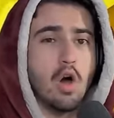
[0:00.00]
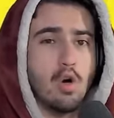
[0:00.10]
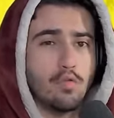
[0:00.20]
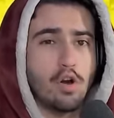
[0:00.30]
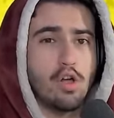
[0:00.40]

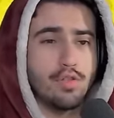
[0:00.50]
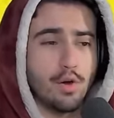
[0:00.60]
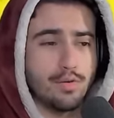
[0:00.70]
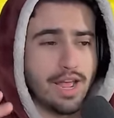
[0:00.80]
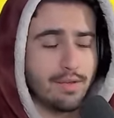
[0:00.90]
Overall
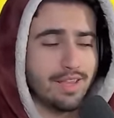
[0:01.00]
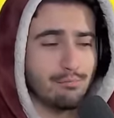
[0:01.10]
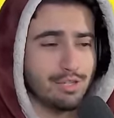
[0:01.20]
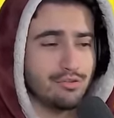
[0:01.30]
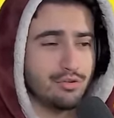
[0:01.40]
though, now that
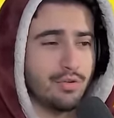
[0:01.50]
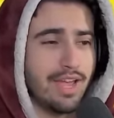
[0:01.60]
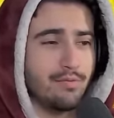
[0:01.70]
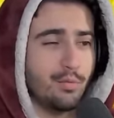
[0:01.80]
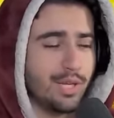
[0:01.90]
we do
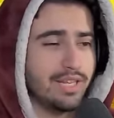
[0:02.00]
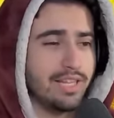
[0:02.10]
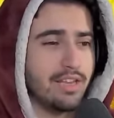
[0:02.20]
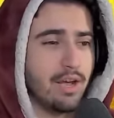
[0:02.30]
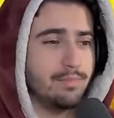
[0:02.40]
have
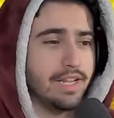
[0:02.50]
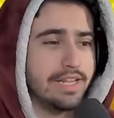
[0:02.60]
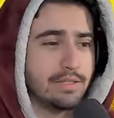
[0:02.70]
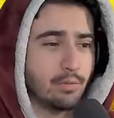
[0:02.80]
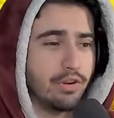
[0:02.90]
weekly
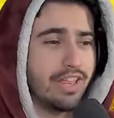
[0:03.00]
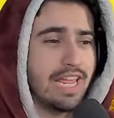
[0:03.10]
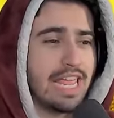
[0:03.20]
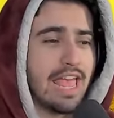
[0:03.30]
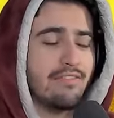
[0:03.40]
updates, we're
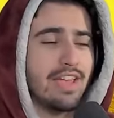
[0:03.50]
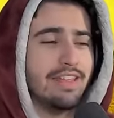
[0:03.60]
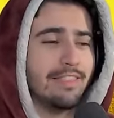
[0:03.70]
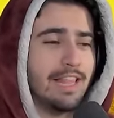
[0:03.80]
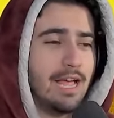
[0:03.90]
going to have a
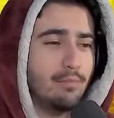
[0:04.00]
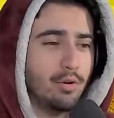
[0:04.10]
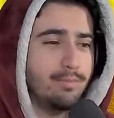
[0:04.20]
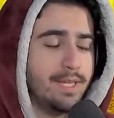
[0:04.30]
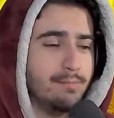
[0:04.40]
lot
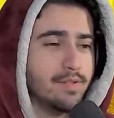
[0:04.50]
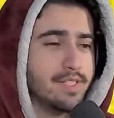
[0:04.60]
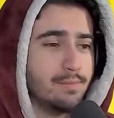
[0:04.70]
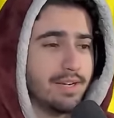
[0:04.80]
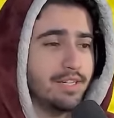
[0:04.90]
more people
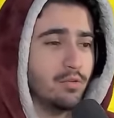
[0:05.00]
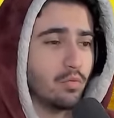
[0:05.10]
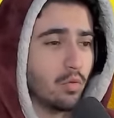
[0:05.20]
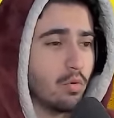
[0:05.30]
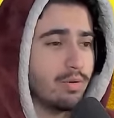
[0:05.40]
spending
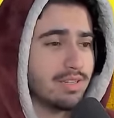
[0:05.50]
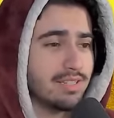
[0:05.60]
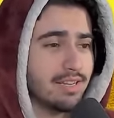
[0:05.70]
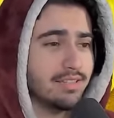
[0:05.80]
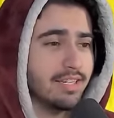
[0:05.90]

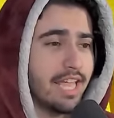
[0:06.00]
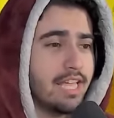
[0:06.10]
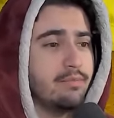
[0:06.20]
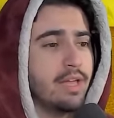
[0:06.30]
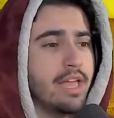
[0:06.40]
Robux on the
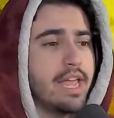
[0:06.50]
game